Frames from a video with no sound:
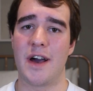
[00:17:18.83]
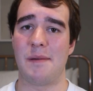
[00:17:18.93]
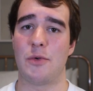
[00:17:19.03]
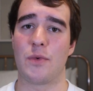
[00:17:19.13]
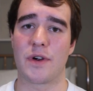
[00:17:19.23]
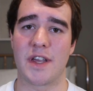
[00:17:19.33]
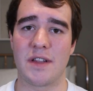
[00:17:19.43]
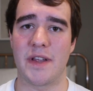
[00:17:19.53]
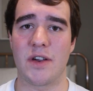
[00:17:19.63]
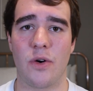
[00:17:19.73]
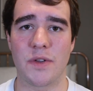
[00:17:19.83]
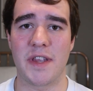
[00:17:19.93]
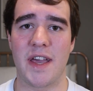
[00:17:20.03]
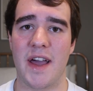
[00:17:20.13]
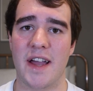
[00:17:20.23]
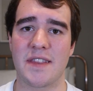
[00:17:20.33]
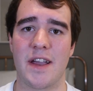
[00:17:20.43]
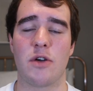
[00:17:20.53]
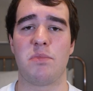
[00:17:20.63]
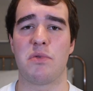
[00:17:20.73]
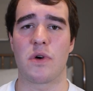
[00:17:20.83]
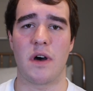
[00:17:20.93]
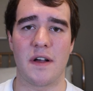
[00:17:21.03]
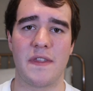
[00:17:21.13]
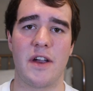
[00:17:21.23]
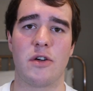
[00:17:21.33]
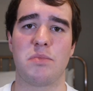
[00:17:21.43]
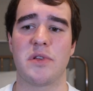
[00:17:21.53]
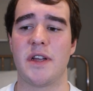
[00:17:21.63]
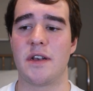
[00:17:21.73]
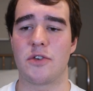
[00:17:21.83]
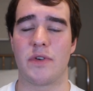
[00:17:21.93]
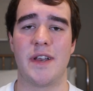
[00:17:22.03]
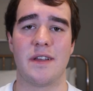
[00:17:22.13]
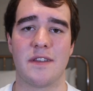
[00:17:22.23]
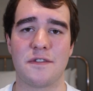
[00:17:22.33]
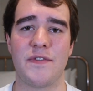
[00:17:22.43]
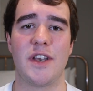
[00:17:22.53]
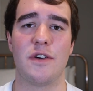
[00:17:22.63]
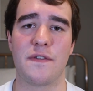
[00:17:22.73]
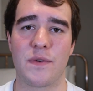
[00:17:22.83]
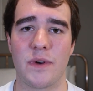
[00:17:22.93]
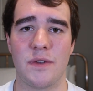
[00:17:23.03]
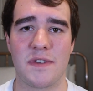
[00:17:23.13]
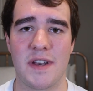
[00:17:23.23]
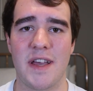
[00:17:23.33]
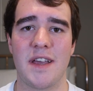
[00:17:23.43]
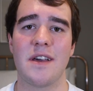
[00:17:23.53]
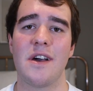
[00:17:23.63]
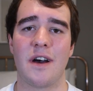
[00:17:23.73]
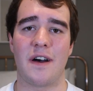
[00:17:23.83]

I've been working like all day at the airport, on the airplane, creating this video for you today.